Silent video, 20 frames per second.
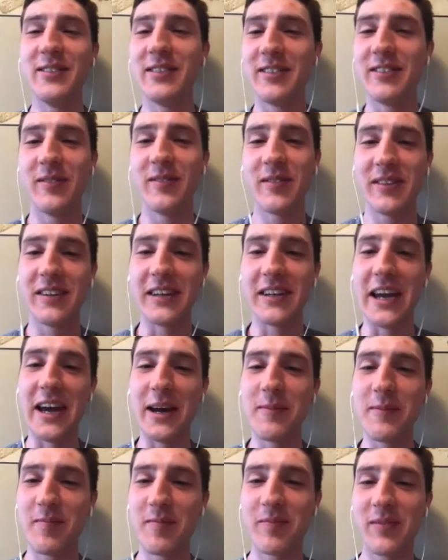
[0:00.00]
Yeah,
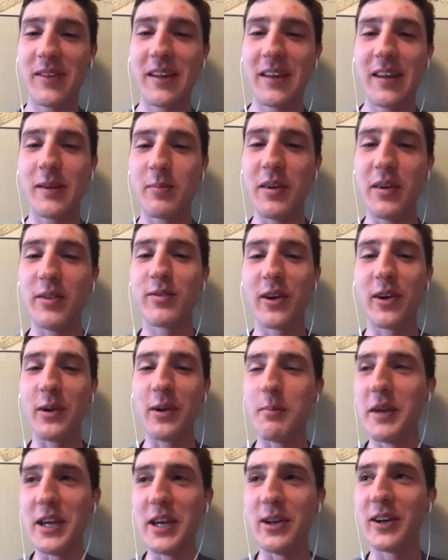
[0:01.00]
be fun to
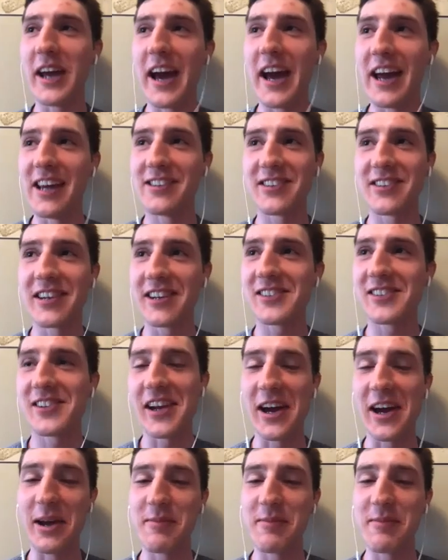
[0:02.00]
beat you guys next time.